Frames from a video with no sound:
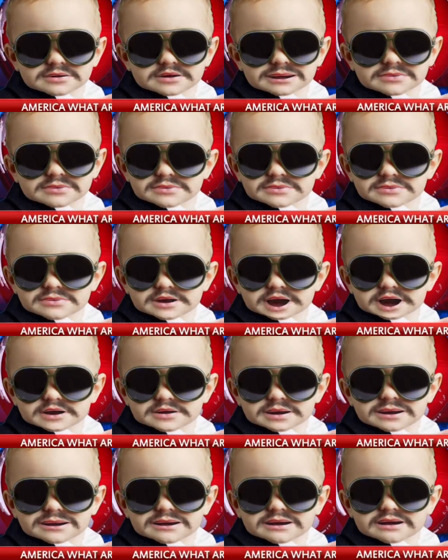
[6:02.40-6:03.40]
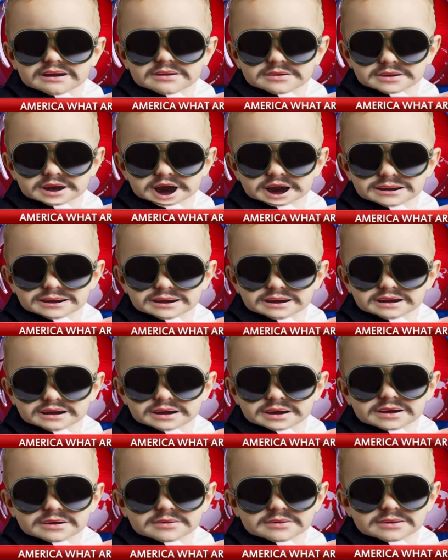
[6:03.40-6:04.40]
uh, The Mask uh,
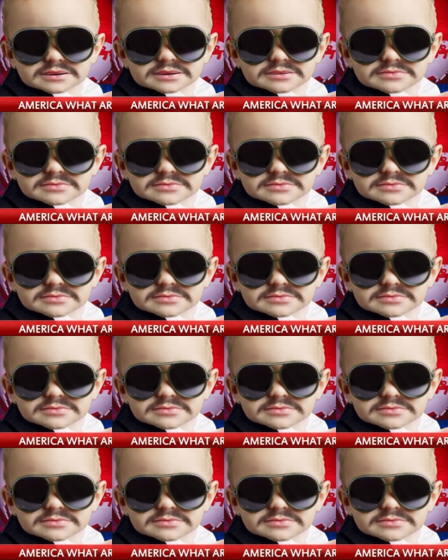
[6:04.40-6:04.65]
Singer,